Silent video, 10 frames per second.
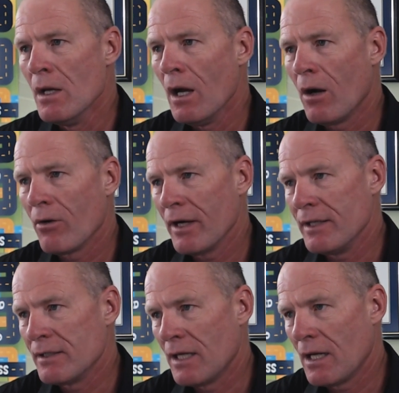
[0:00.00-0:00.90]
All
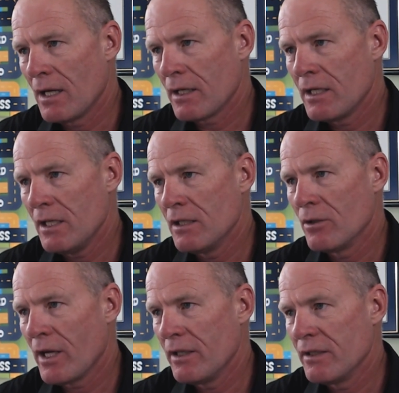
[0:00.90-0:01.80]
right, Keenan,
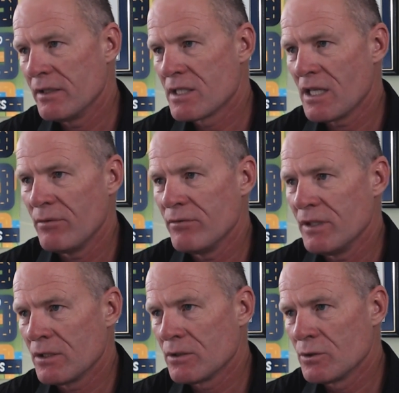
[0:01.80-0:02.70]
okay, the same
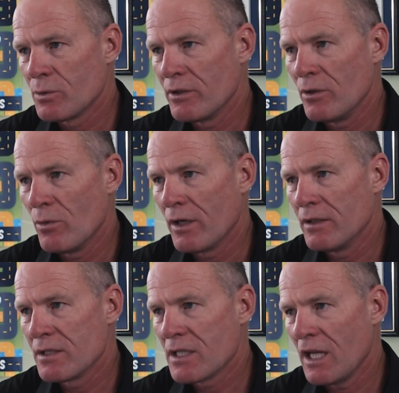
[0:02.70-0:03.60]
vehicles, whether you want
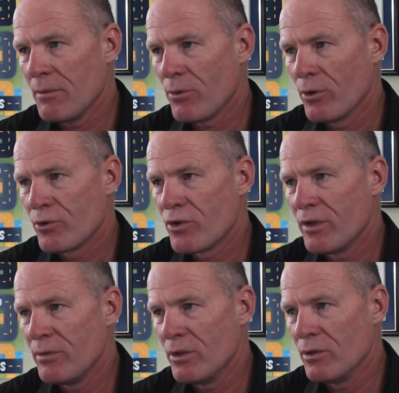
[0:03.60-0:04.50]
an Escape or
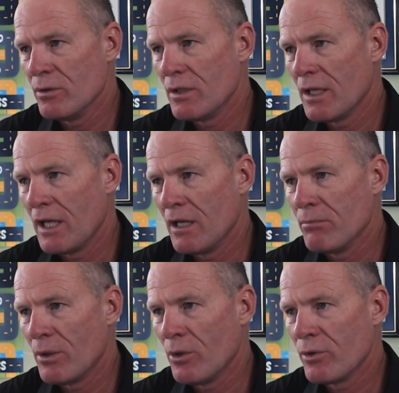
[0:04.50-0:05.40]
Tribute,
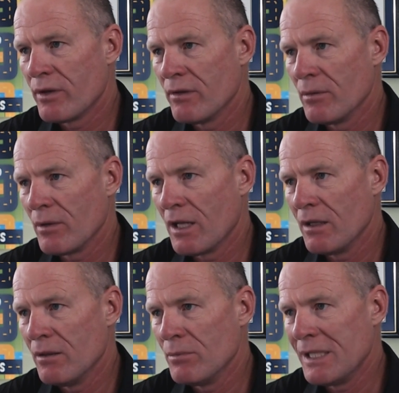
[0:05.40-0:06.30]
and both of them
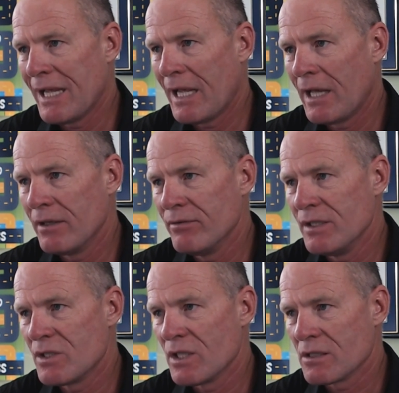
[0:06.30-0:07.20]
can be had in
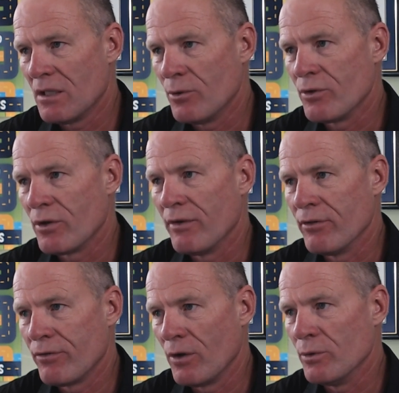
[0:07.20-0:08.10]
V6 all-wheel drive
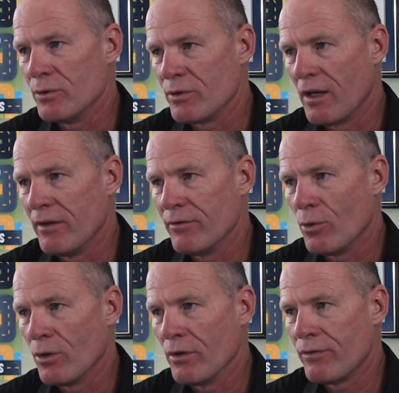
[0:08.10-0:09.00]
or front-wheel drive
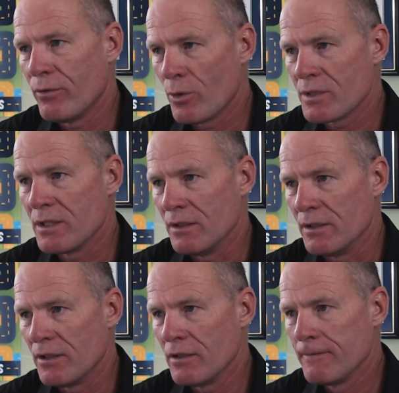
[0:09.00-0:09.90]
or a
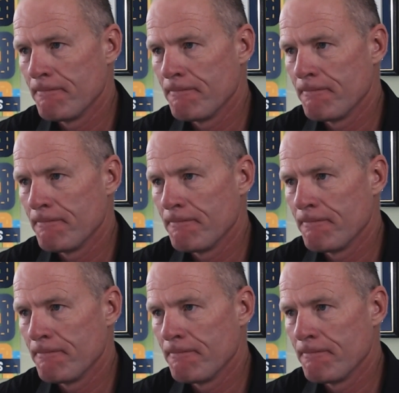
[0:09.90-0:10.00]
four-cylinder.